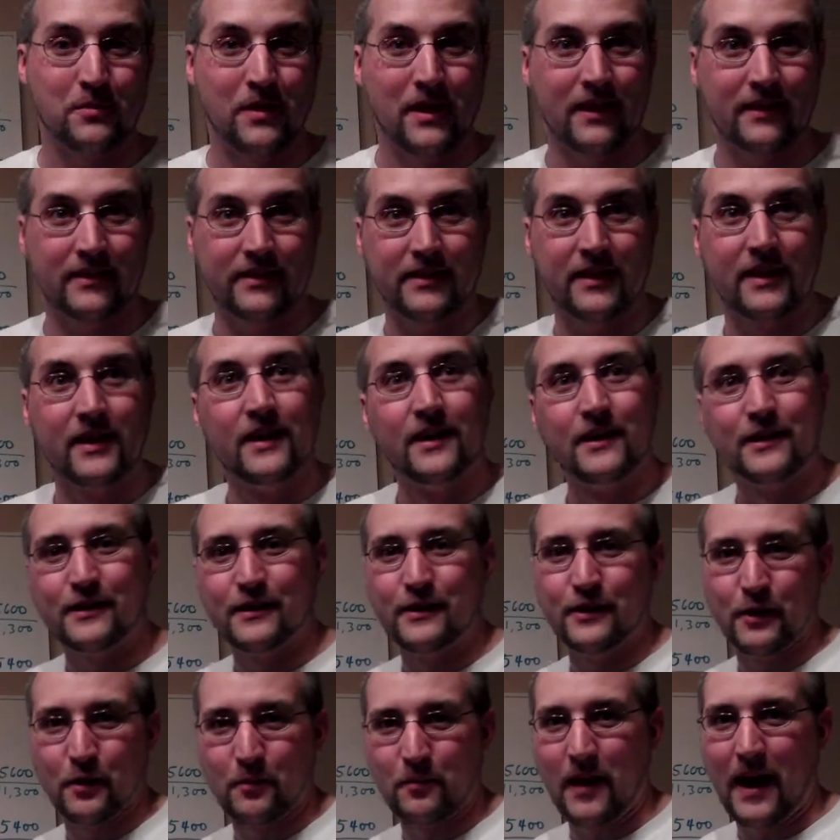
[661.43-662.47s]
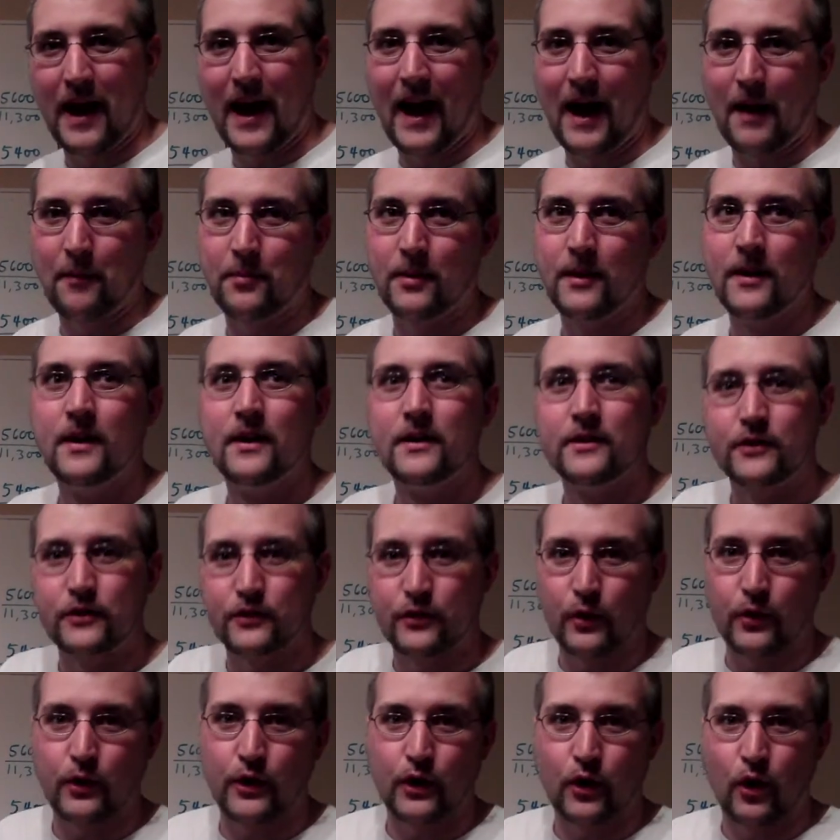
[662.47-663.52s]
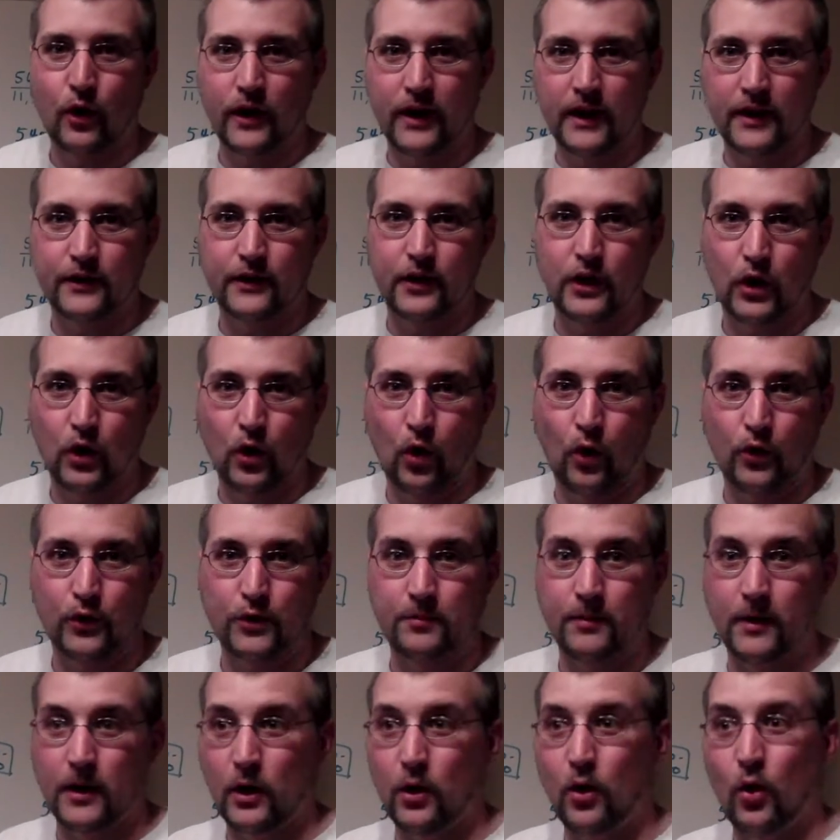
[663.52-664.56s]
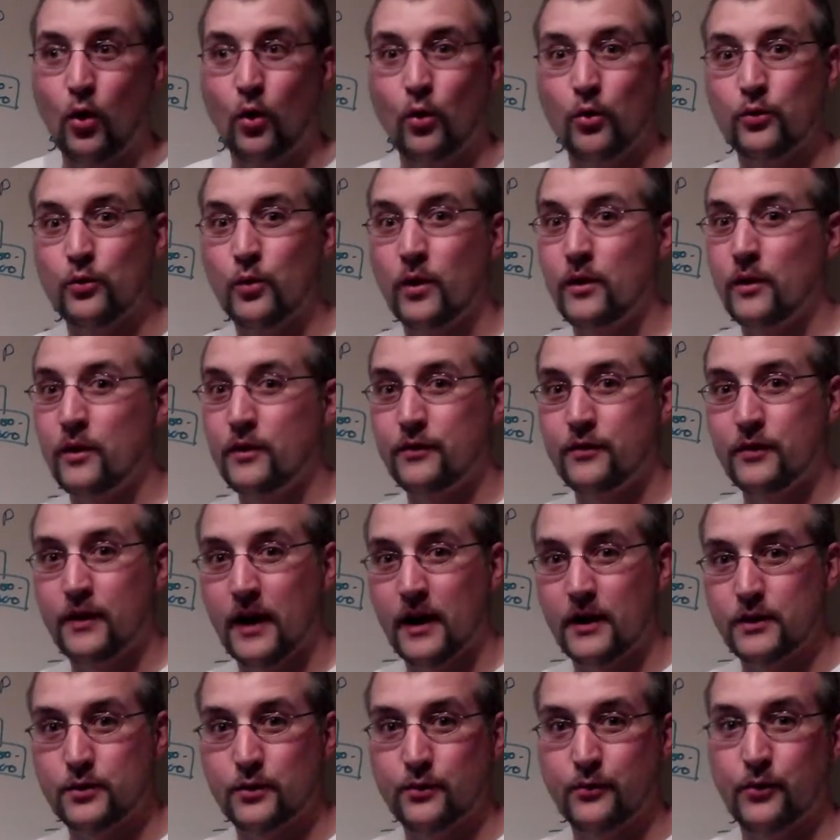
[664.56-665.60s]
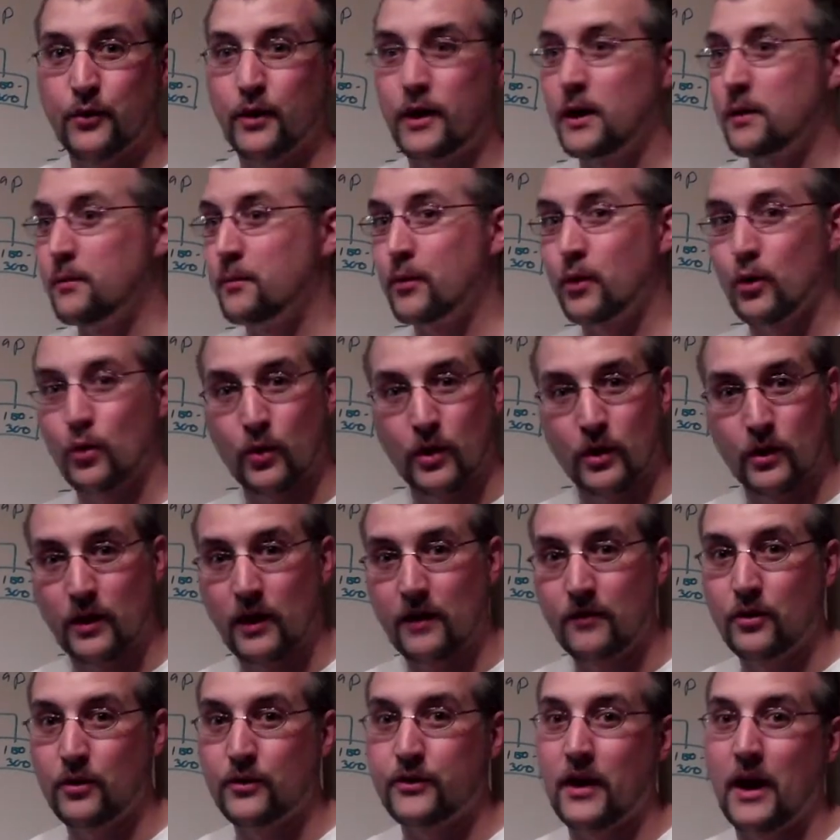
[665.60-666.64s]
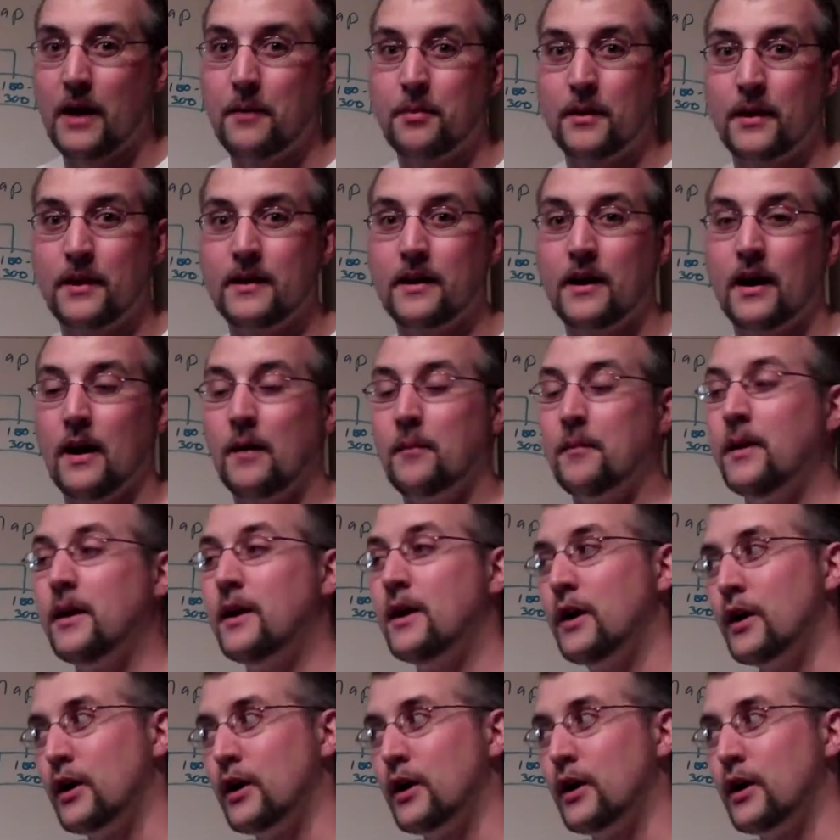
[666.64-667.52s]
month to your map, so you can get to your ultimate goals, whether it's financial freedom, career level type income.